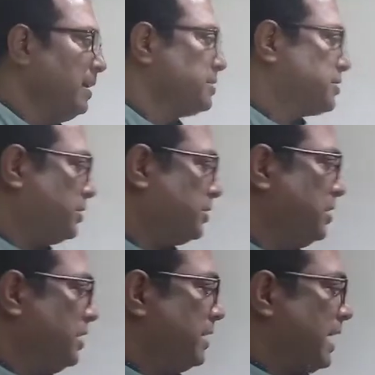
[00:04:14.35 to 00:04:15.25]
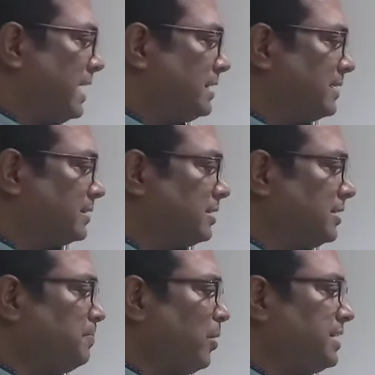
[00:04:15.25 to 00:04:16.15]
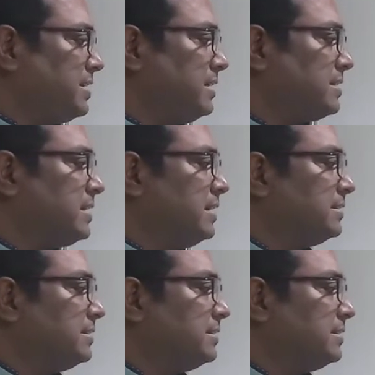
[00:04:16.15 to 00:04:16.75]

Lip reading: So, and the third point is